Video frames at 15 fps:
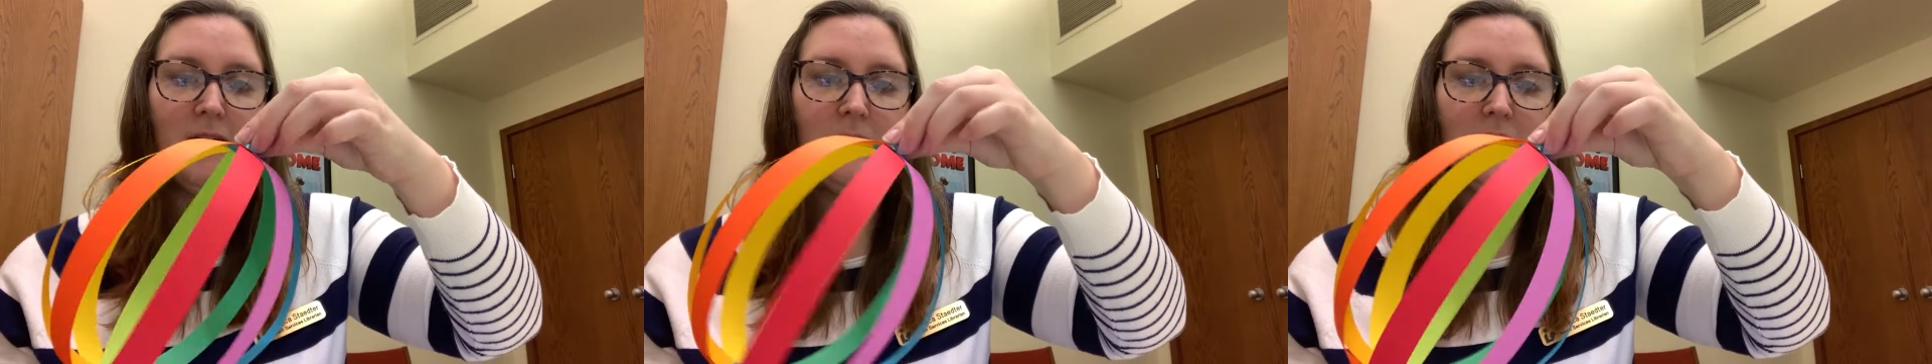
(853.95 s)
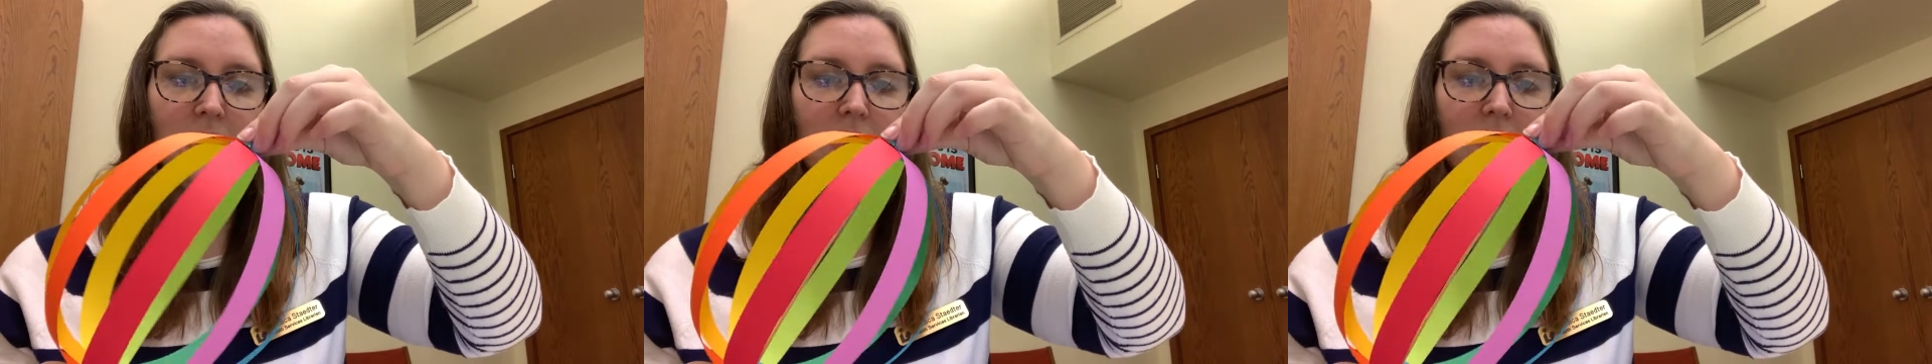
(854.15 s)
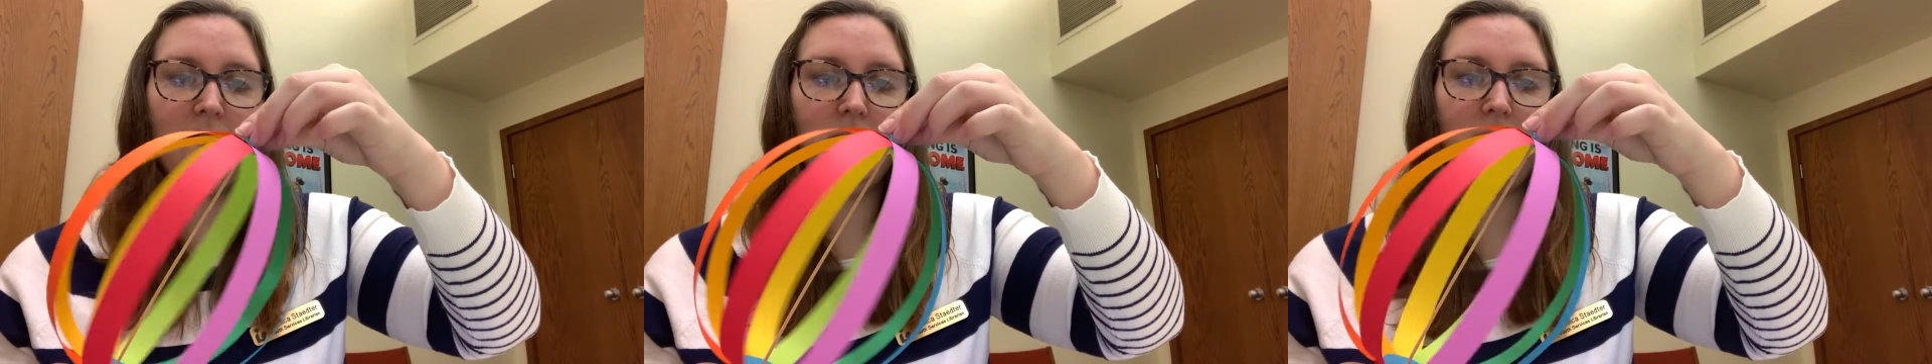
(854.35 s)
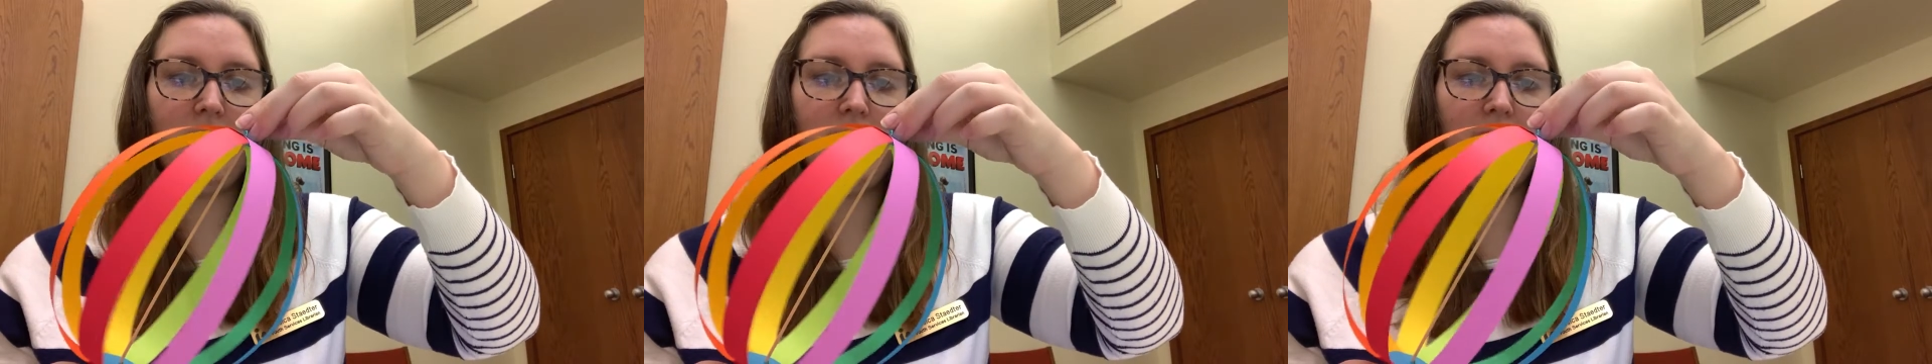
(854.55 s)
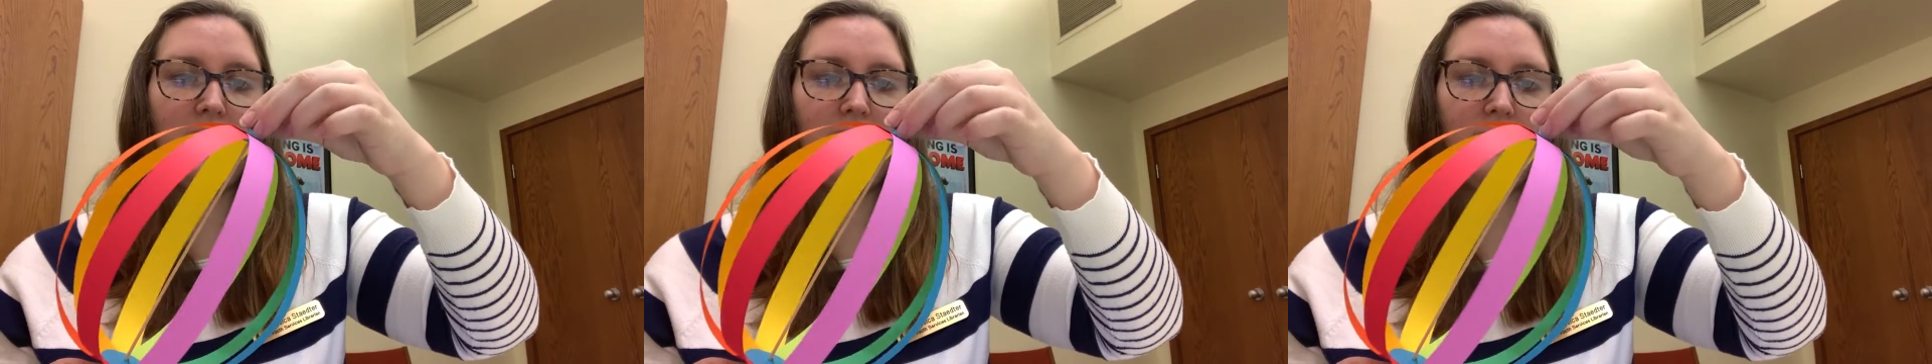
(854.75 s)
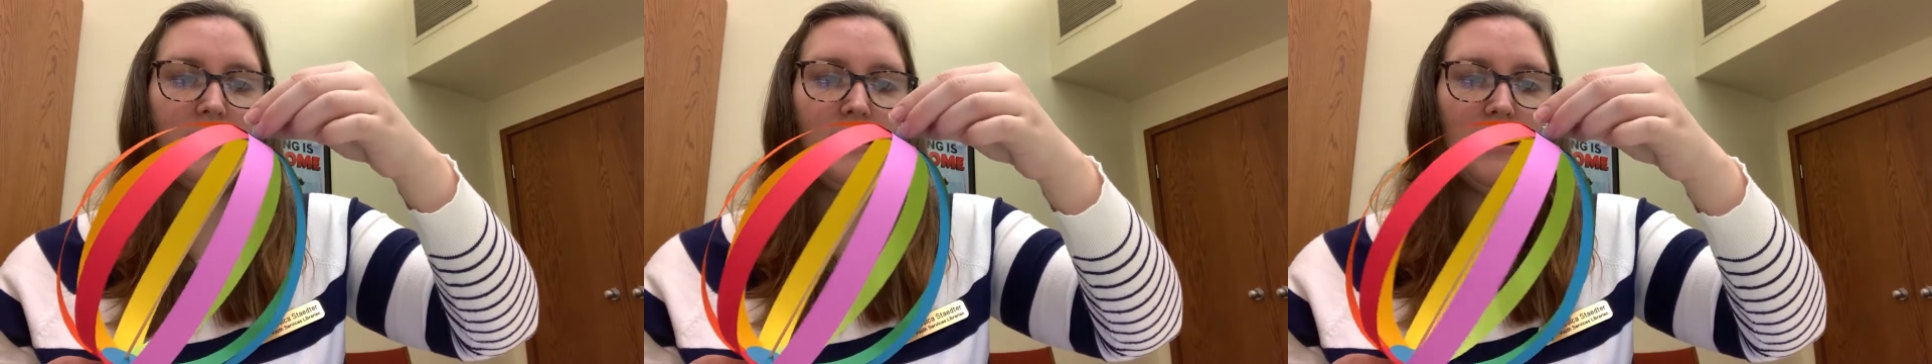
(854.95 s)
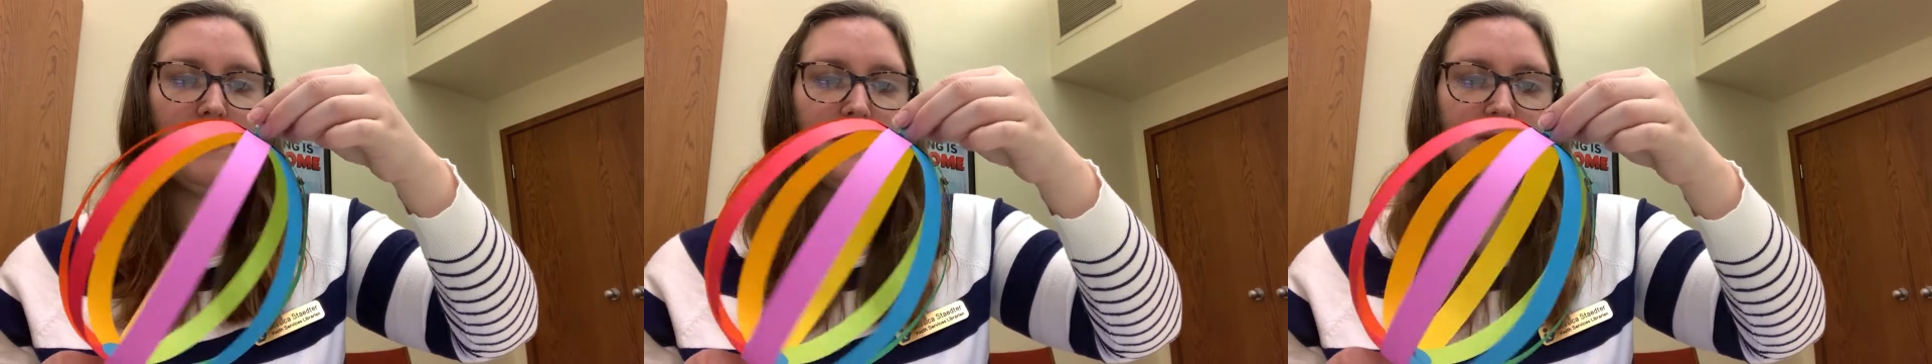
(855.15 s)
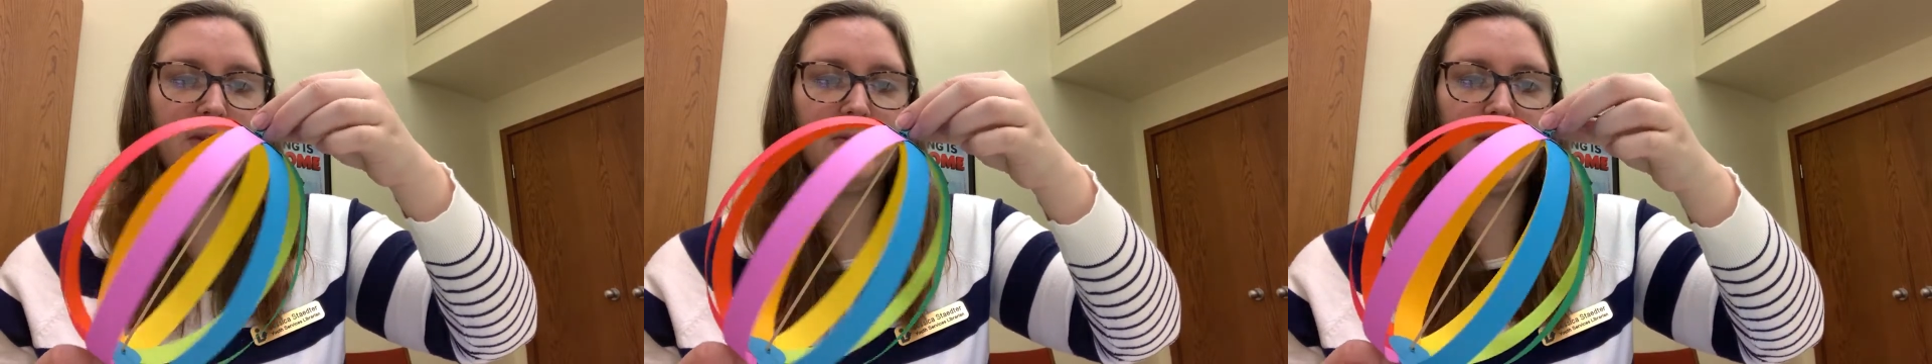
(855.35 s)
You can even maybe give it a couple
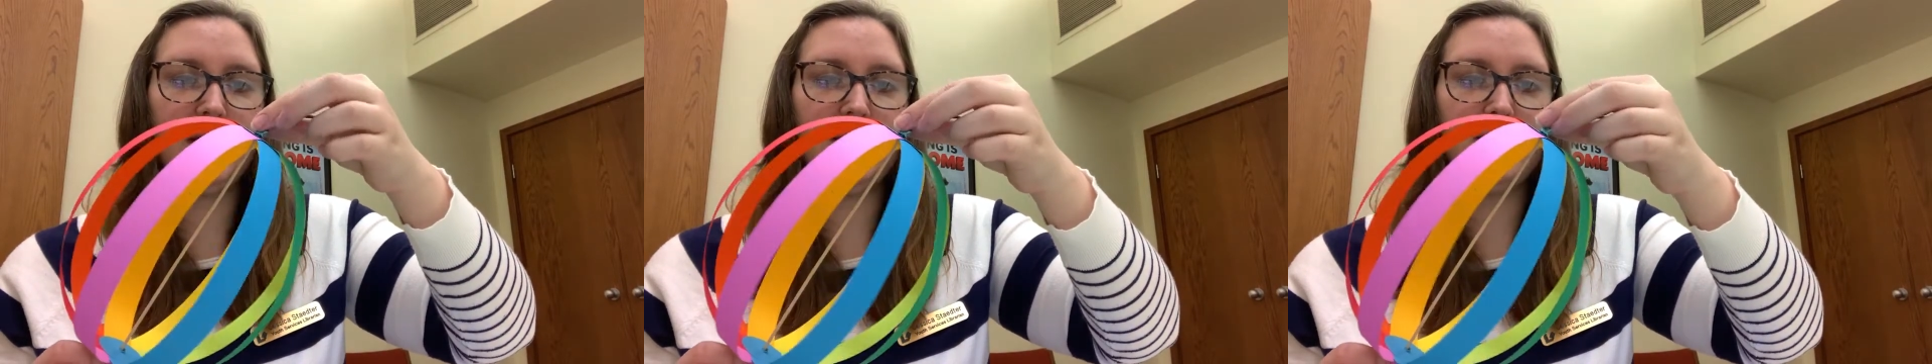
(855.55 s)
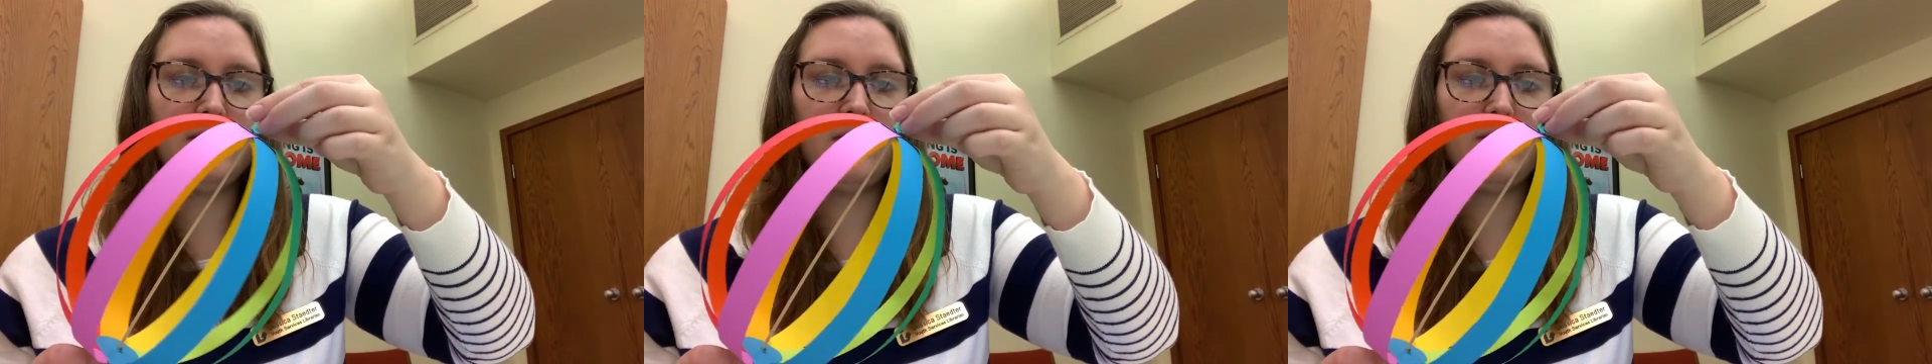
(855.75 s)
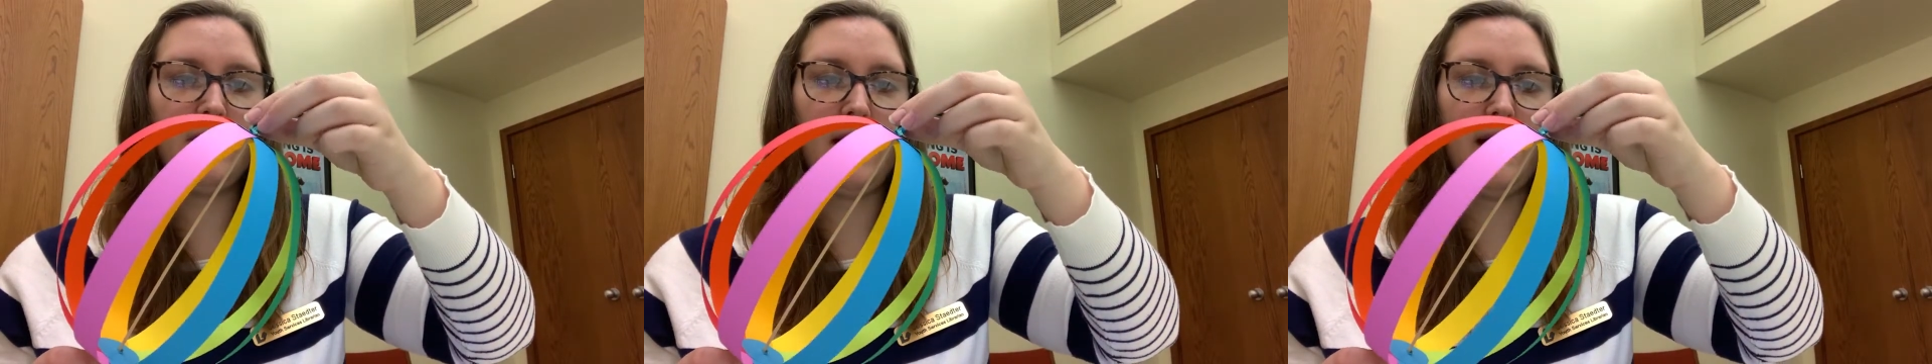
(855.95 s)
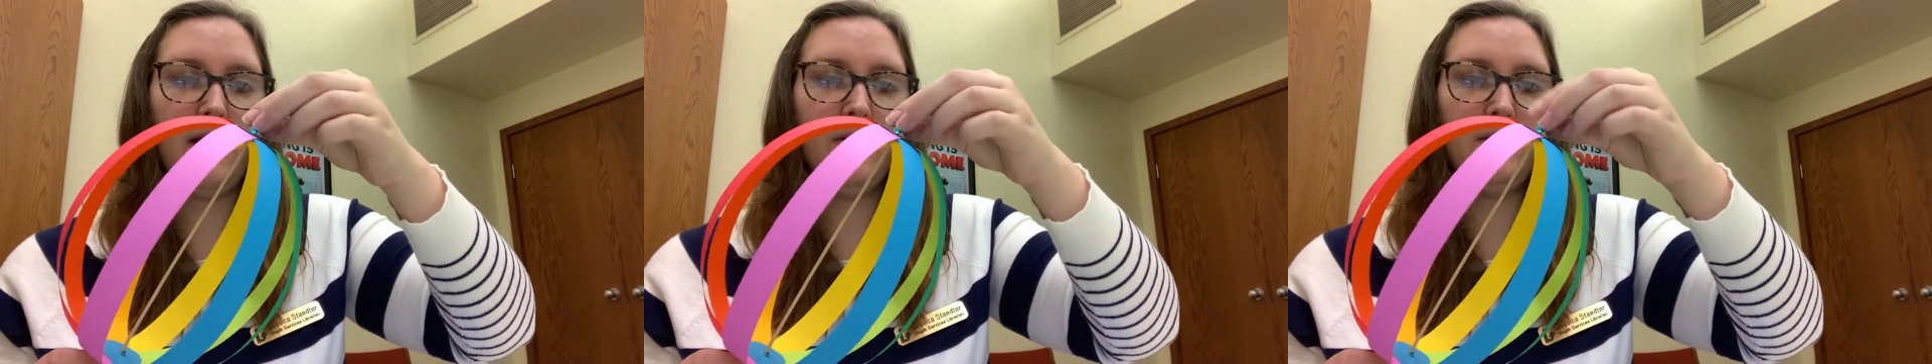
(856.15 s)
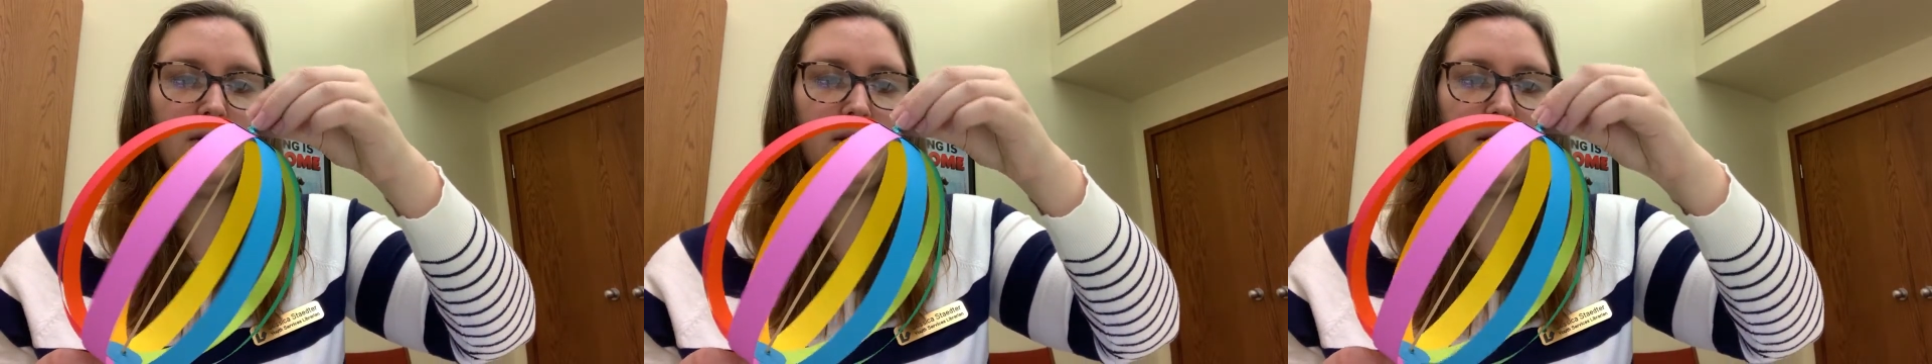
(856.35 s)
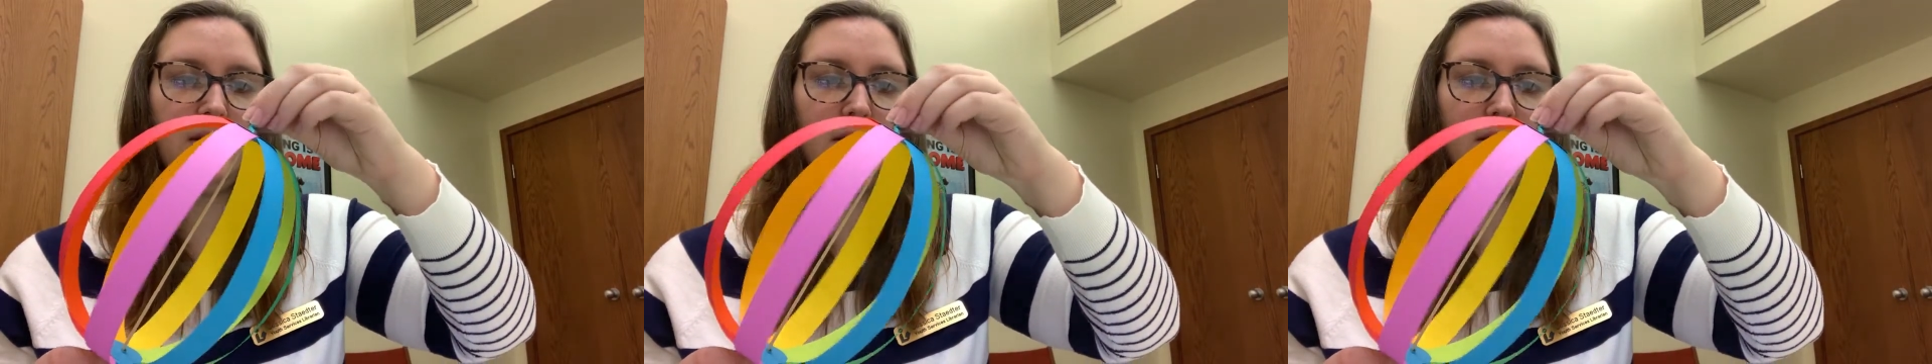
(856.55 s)
spins around.